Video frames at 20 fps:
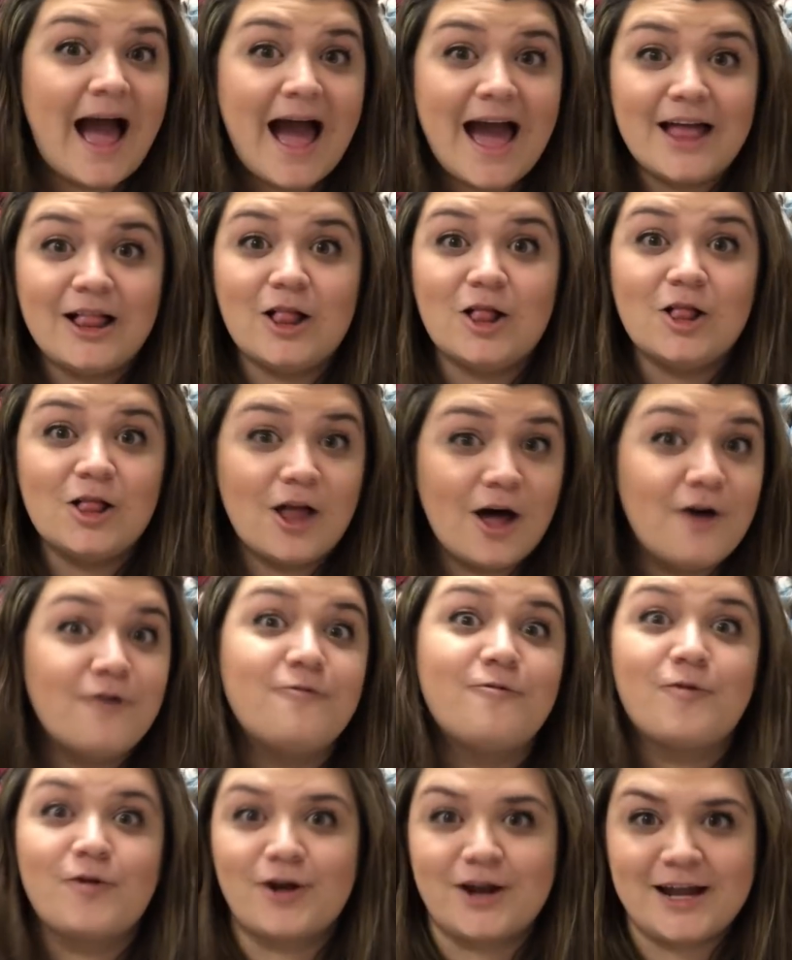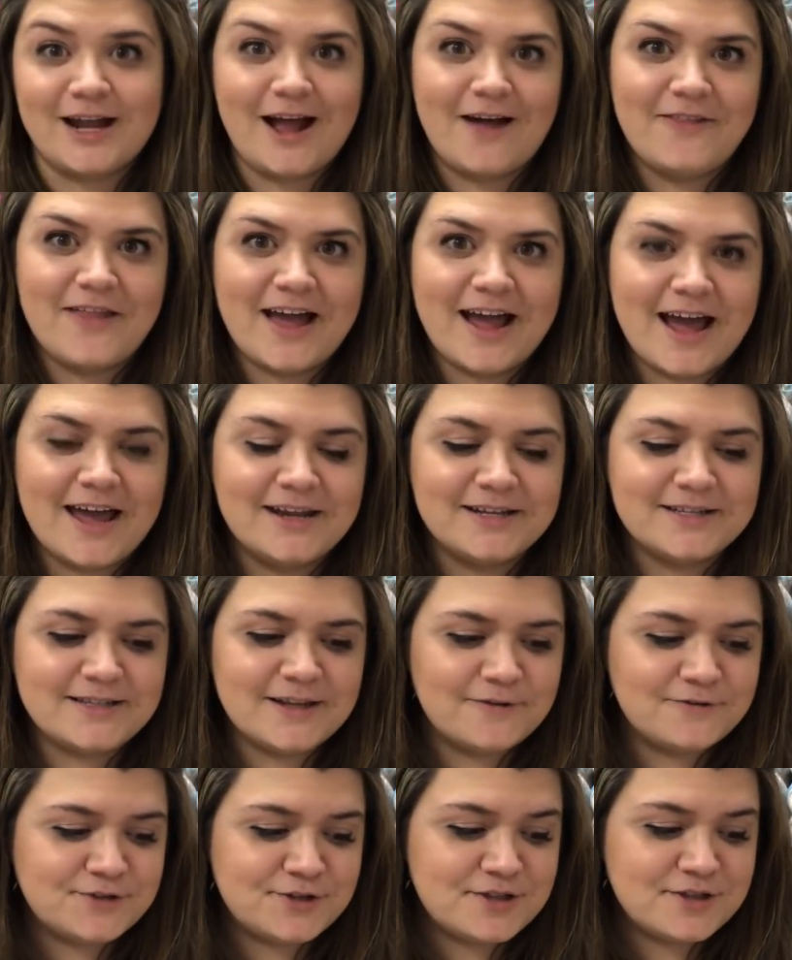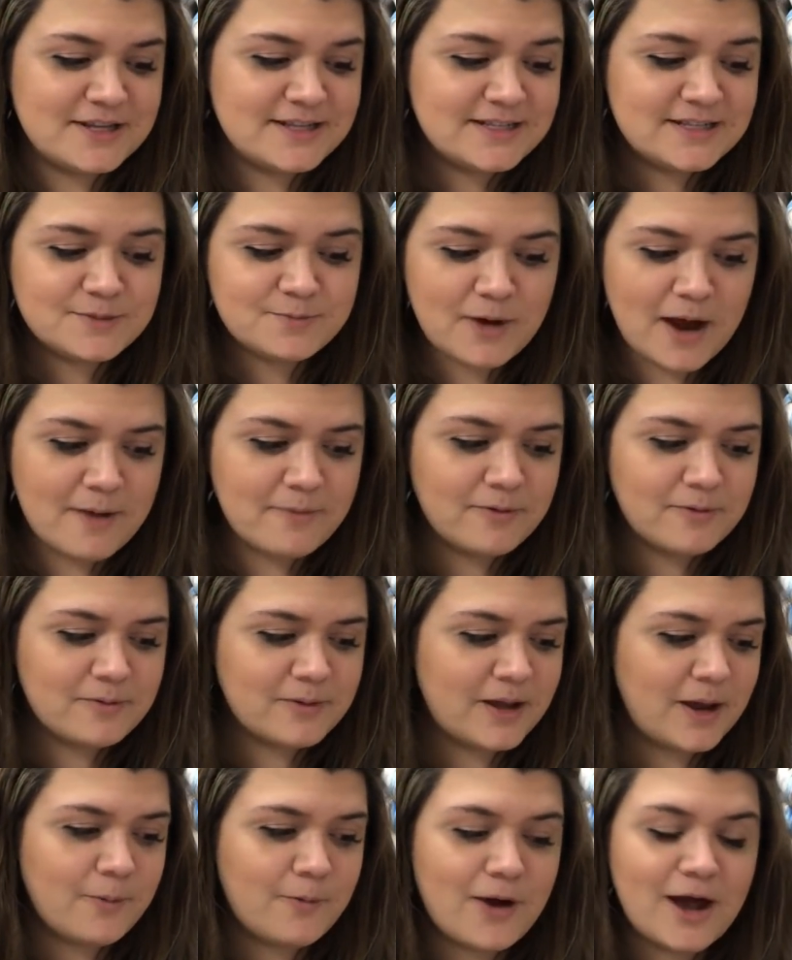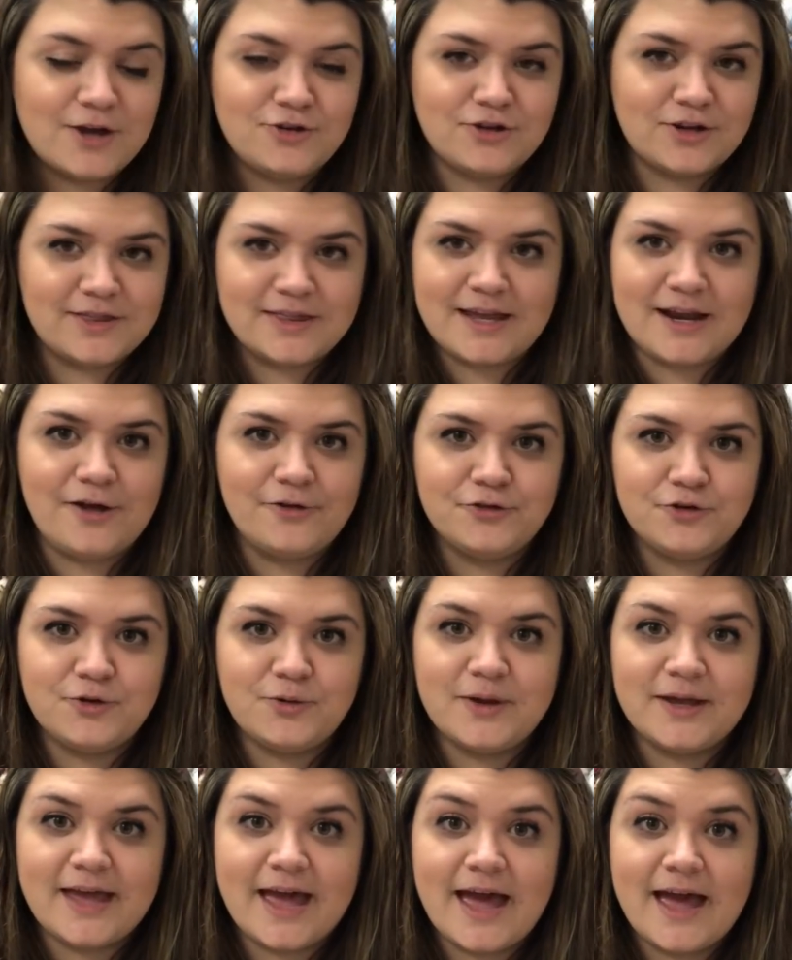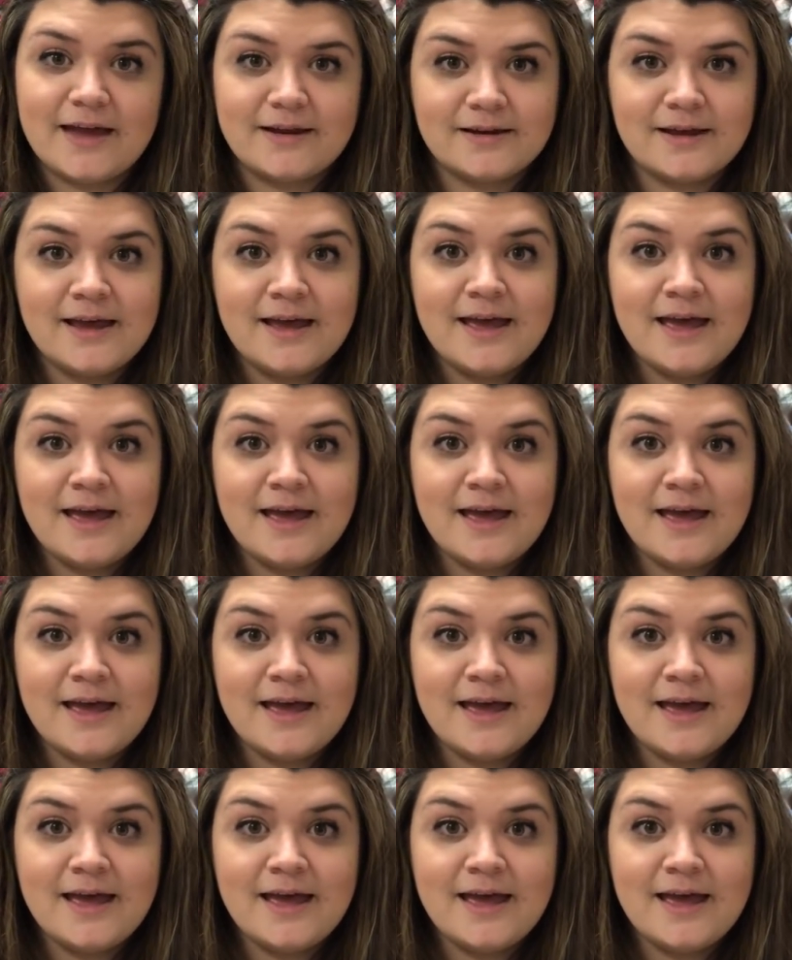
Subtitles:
I love working on that kind of stuff. So this is probably a project that I'll do again,